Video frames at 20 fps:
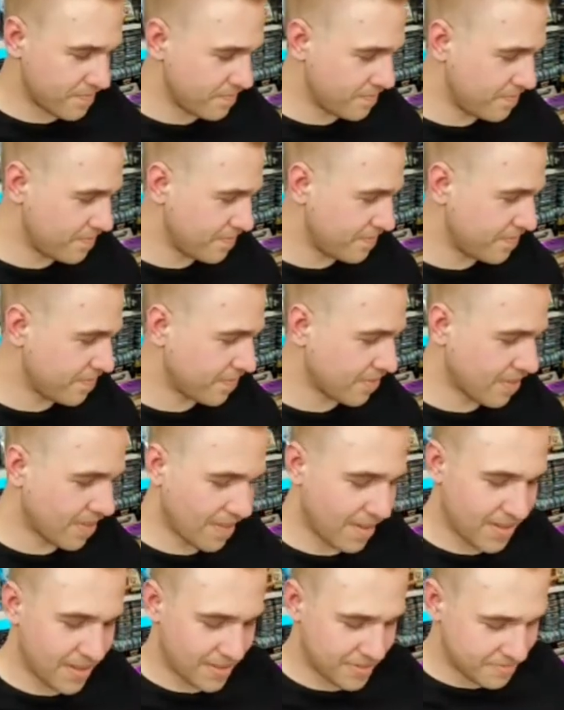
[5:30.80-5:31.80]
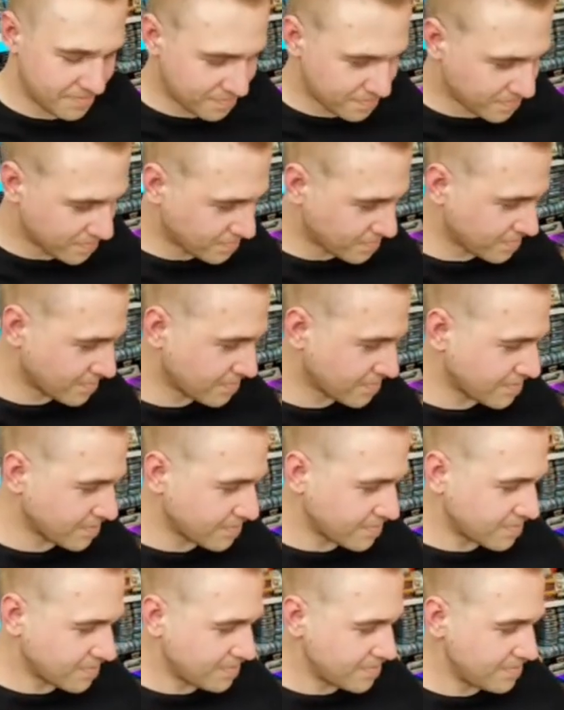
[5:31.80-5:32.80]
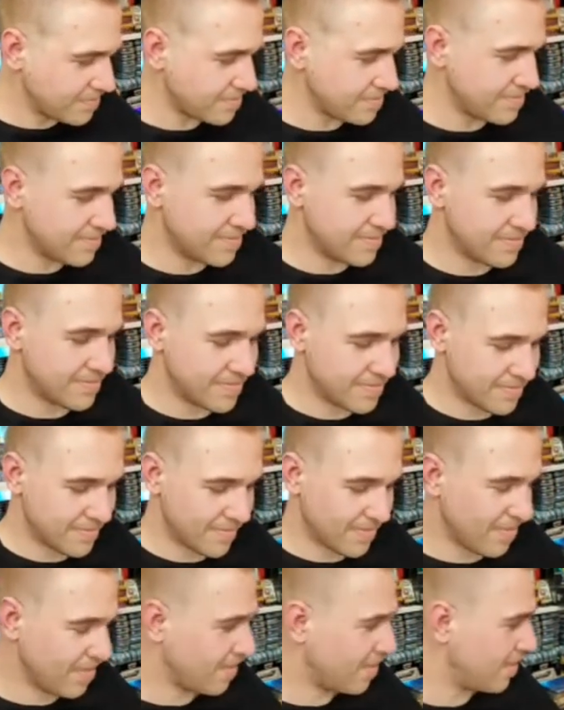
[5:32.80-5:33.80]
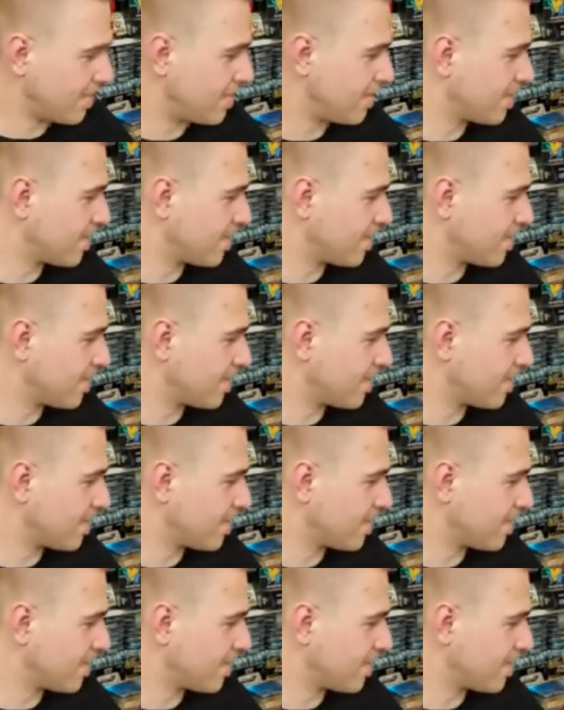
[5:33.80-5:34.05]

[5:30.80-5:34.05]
(no one is talking)